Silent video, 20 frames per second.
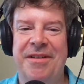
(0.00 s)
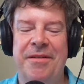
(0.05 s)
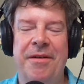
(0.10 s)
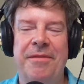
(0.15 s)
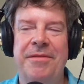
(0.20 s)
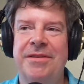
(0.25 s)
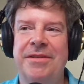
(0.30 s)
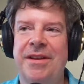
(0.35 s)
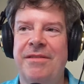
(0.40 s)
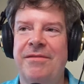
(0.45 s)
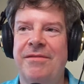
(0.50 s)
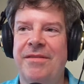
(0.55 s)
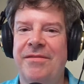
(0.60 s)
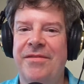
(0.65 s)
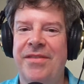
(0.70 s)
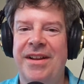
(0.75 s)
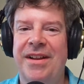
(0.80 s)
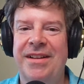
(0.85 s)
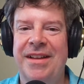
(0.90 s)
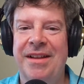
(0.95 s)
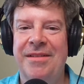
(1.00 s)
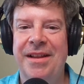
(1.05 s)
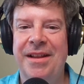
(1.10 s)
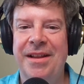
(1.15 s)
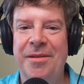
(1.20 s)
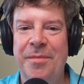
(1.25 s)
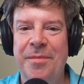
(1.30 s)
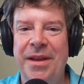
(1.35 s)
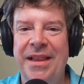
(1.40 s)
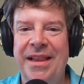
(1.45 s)
It almost felt a
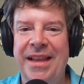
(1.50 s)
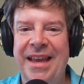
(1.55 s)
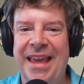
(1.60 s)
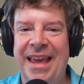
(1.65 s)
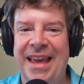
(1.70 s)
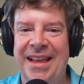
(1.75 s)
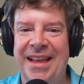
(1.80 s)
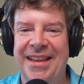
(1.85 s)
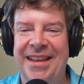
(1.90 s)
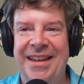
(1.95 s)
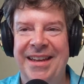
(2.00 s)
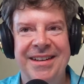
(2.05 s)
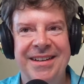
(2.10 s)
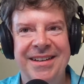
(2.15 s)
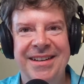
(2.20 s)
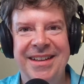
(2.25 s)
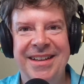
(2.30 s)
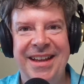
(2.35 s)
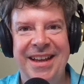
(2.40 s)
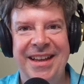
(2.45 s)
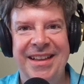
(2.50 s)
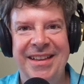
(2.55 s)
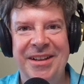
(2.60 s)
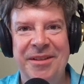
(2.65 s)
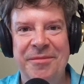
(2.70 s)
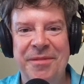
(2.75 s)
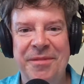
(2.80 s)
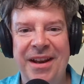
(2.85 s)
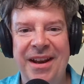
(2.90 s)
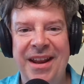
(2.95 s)
little bit like Alien, like a
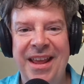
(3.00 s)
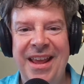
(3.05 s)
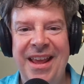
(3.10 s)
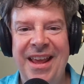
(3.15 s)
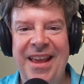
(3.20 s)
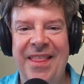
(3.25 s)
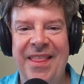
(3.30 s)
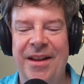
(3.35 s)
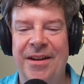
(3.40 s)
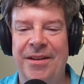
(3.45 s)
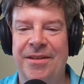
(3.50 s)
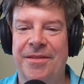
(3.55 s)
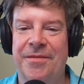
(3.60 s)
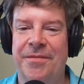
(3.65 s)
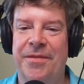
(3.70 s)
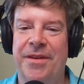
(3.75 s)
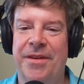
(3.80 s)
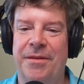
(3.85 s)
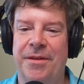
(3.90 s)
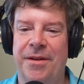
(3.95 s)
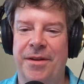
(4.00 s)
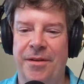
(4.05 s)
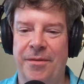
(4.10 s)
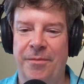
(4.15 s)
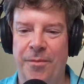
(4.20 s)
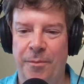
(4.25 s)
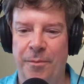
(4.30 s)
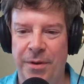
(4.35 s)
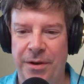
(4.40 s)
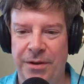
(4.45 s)
little bit. And then
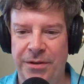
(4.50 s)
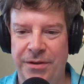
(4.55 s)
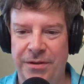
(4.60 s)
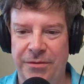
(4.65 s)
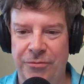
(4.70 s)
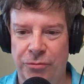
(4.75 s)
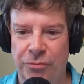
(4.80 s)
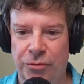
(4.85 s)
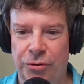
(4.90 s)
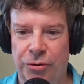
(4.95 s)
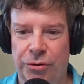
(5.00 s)
it builds into